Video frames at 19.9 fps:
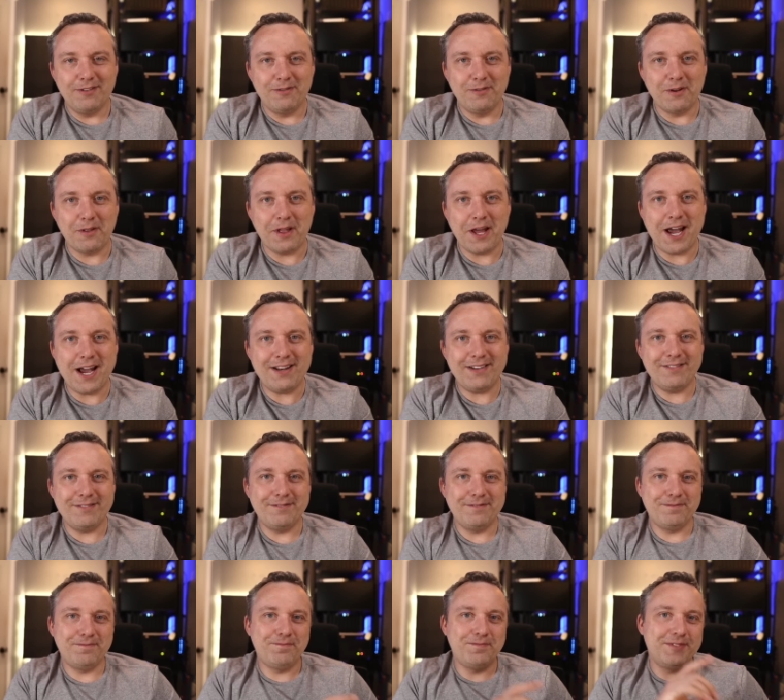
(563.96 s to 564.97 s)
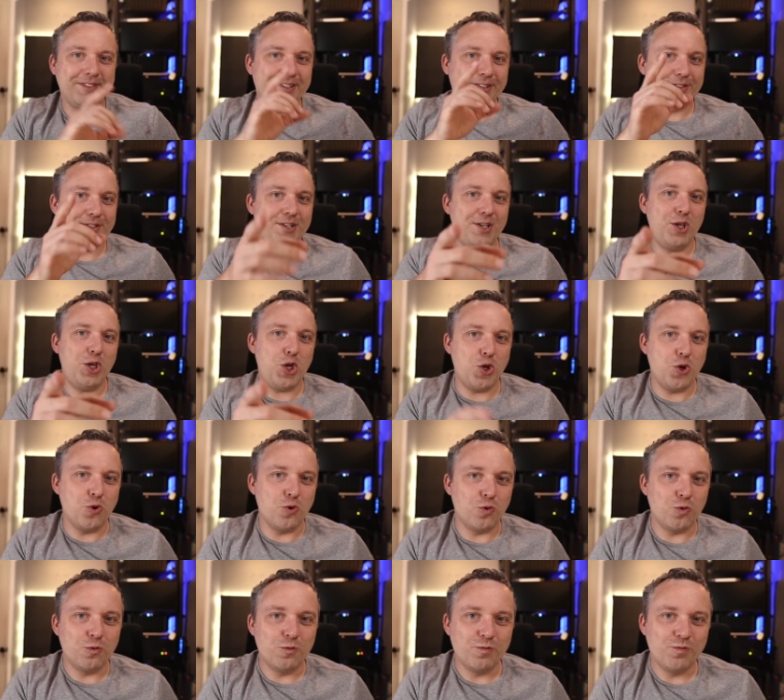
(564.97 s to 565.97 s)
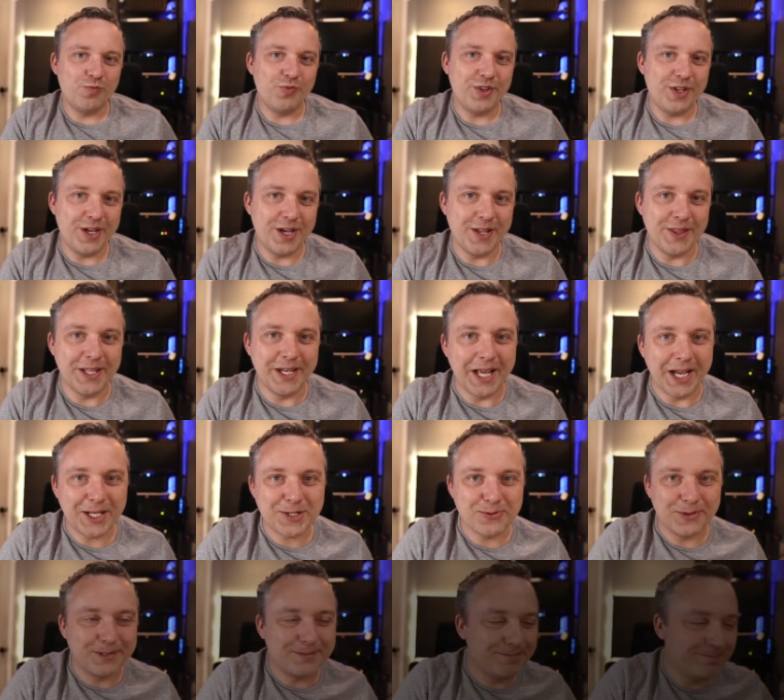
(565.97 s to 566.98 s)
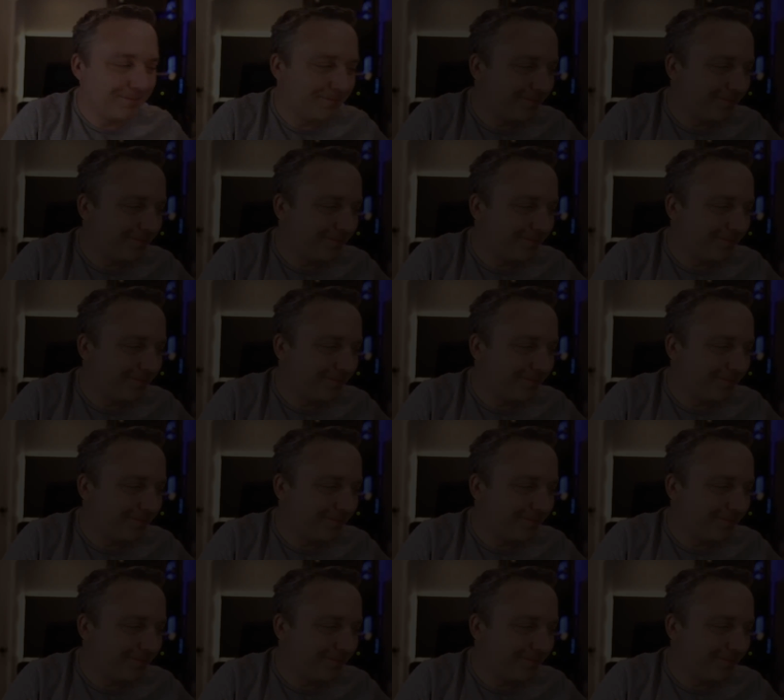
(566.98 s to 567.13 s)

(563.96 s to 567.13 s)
With that, I'll see you in the next one.